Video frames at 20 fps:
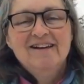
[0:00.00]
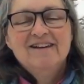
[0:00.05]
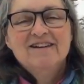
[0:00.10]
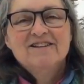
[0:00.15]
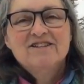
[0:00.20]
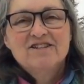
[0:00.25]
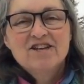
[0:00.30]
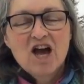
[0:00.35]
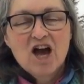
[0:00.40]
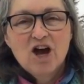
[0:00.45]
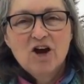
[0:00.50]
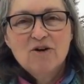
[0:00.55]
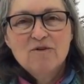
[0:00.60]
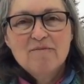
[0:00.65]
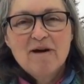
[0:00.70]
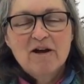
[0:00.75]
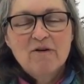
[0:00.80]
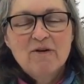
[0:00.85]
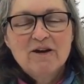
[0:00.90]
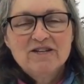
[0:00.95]
so
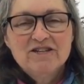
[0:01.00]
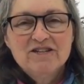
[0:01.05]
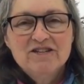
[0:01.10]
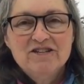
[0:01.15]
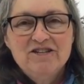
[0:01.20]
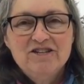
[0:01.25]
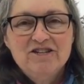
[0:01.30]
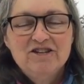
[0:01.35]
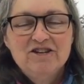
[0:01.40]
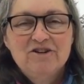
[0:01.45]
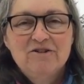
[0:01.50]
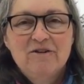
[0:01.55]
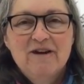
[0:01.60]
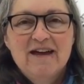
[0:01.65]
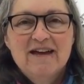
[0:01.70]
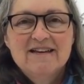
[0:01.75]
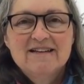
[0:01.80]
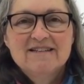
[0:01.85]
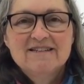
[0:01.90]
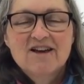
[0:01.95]
my question to you
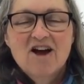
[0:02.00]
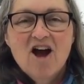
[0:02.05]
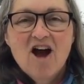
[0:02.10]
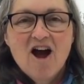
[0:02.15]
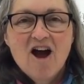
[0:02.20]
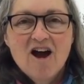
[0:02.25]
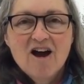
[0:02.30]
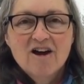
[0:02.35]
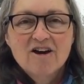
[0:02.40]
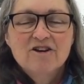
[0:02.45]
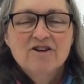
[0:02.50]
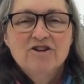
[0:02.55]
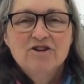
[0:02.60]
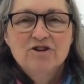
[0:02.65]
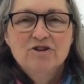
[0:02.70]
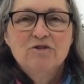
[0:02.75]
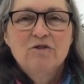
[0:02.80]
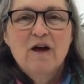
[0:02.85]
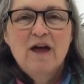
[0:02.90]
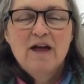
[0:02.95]
is, are
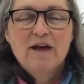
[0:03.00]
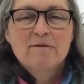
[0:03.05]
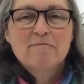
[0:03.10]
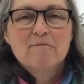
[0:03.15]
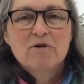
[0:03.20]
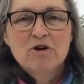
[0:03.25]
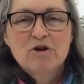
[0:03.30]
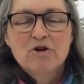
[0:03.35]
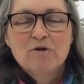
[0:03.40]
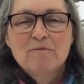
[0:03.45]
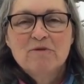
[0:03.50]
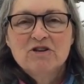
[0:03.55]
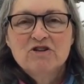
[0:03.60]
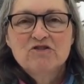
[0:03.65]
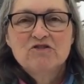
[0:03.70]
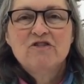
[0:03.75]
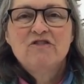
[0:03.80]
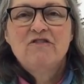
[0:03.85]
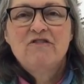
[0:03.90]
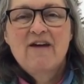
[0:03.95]
you a murder
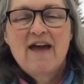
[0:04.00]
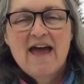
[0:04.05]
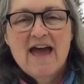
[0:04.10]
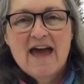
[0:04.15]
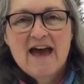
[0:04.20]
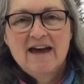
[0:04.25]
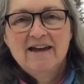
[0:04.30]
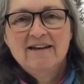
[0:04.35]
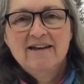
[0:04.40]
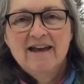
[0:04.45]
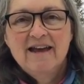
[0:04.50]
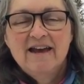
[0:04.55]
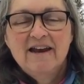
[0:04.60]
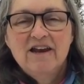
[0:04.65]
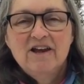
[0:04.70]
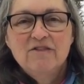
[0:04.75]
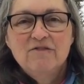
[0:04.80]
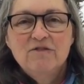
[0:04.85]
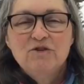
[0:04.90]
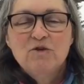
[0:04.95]
mystery fan? And
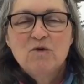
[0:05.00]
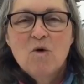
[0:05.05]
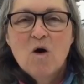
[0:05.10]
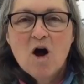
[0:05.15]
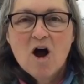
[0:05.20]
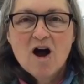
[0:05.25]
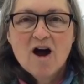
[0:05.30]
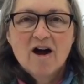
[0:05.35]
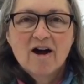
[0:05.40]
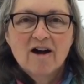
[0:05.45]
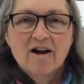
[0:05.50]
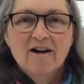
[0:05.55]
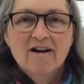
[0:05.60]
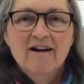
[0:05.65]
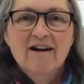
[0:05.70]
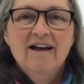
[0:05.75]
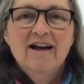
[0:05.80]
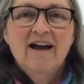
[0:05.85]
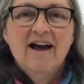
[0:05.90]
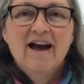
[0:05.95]
if you are,
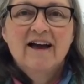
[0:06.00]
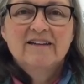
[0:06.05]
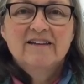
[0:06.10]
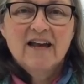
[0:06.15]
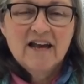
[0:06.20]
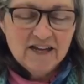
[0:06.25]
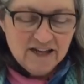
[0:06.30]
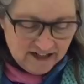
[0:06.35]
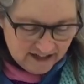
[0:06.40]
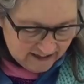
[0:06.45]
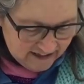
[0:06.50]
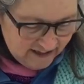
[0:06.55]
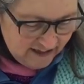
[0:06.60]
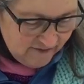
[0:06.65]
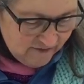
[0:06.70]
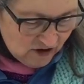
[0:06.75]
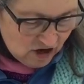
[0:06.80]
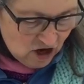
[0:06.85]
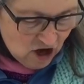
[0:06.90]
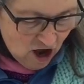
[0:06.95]
I'd like you to
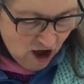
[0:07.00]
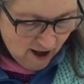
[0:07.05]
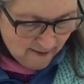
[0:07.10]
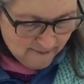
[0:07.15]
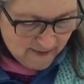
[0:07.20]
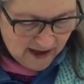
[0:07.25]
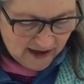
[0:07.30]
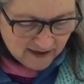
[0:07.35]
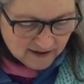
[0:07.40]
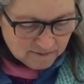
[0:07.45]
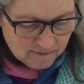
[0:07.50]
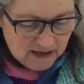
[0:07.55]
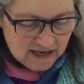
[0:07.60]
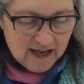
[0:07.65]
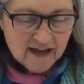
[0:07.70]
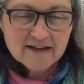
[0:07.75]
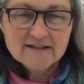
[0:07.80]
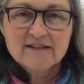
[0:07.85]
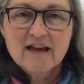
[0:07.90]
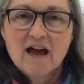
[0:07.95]
leave a comment
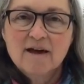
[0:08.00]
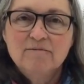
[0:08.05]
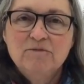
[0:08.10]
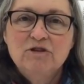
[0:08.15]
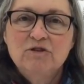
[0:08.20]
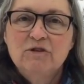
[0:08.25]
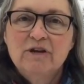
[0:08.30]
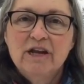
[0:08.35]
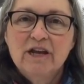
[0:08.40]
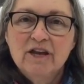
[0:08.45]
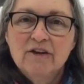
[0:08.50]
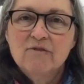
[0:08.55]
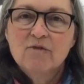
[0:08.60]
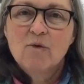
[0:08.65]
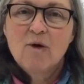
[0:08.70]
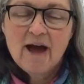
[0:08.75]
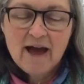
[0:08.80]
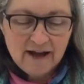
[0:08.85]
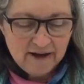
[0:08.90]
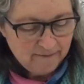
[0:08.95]
because I'm doing a
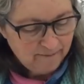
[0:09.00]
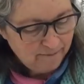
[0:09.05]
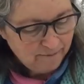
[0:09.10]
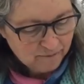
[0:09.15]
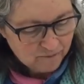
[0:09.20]
giveaway.